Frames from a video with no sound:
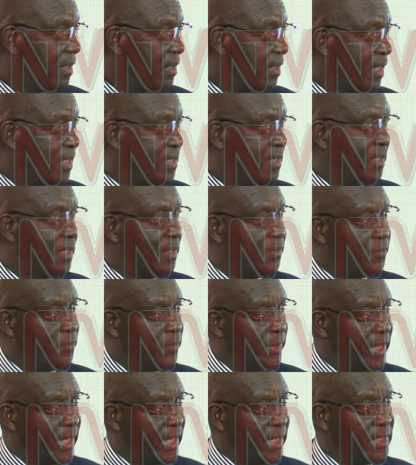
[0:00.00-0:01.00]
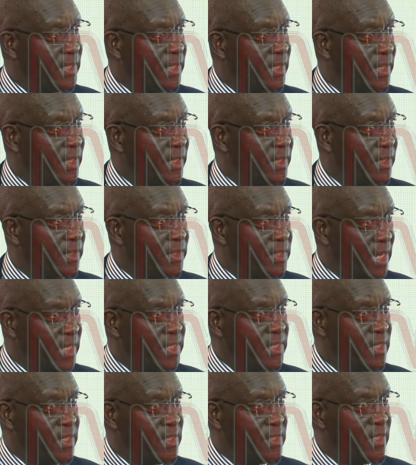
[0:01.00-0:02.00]
that if we get the
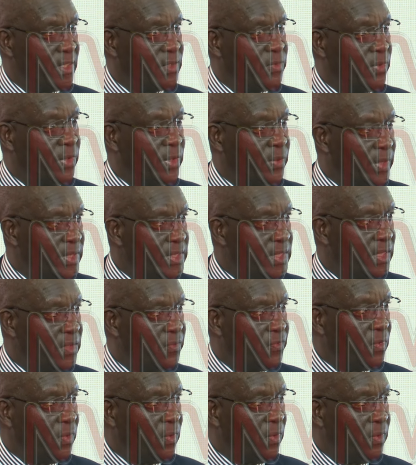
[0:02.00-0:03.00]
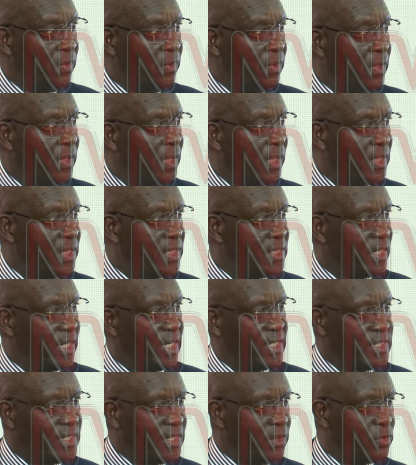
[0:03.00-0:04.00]
judges that we requested for, these
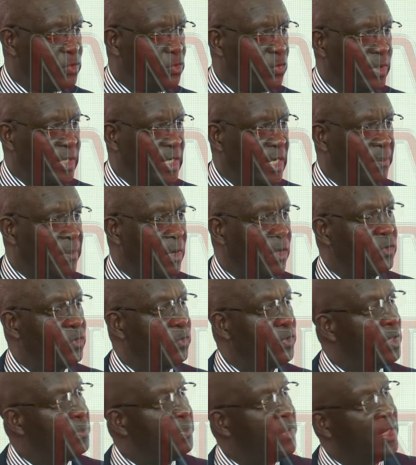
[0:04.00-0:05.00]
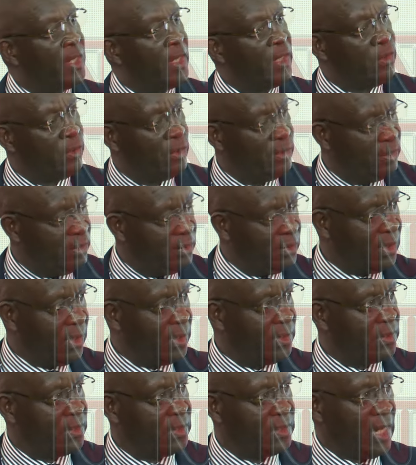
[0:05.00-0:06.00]
cases I was talking about will be
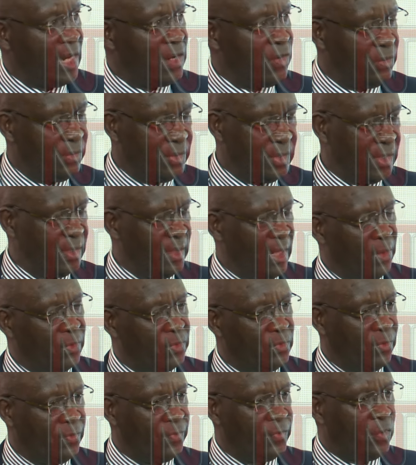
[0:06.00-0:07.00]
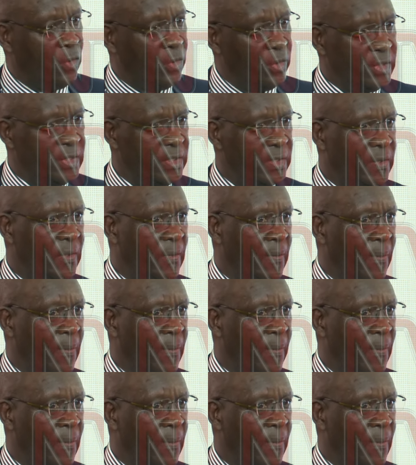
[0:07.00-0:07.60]
channeled out of court,